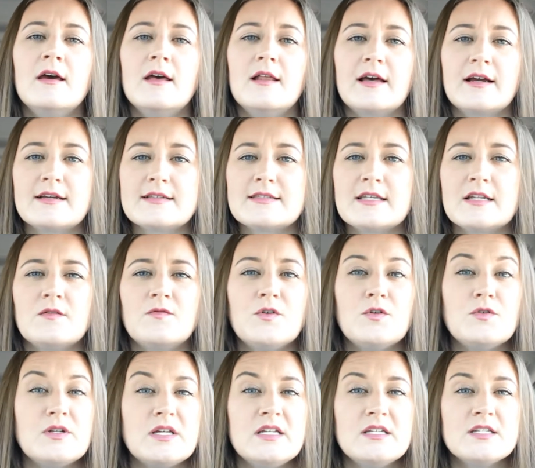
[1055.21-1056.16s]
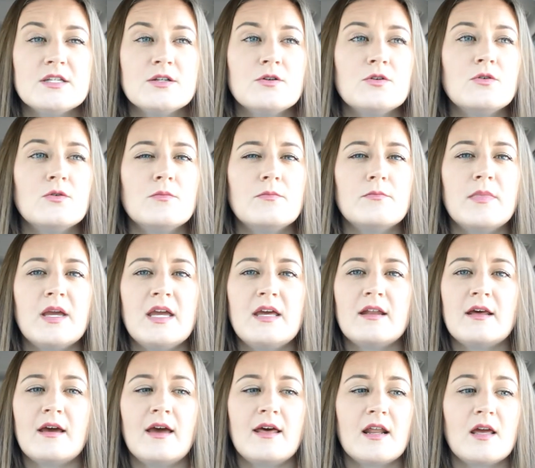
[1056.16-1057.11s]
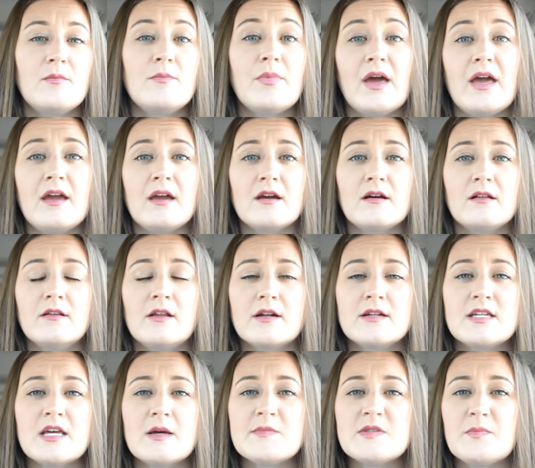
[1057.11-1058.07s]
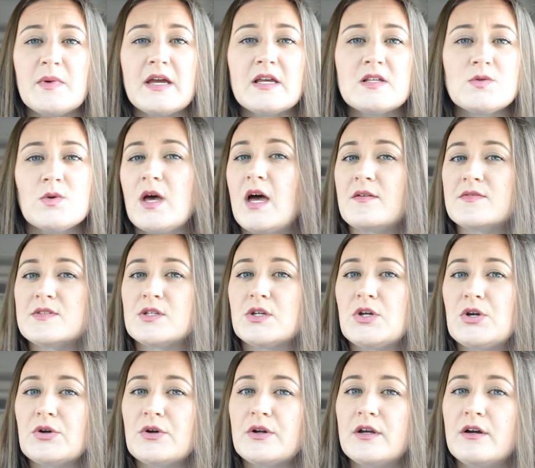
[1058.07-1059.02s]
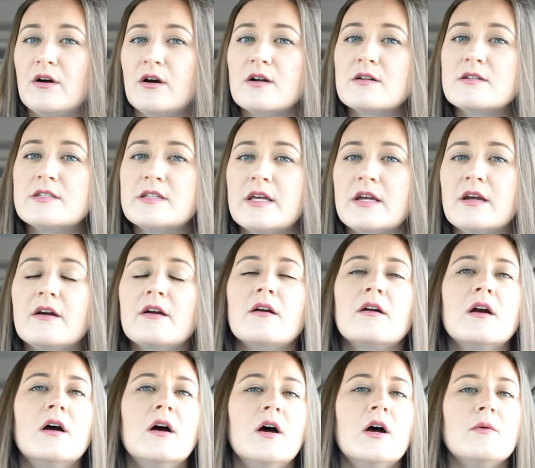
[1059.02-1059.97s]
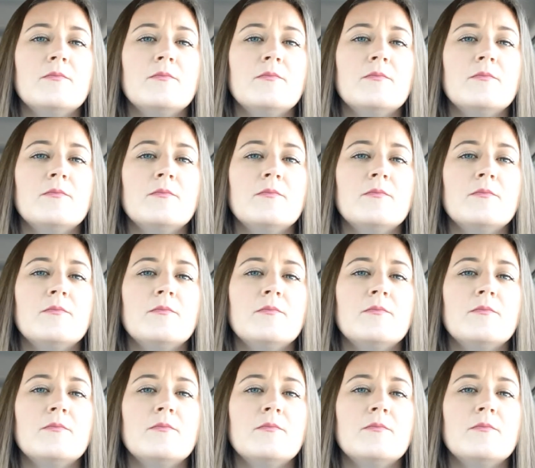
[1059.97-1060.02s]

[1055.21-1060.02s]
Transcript: like i said if you need to meet at a bank a lot of times banks will have security guards there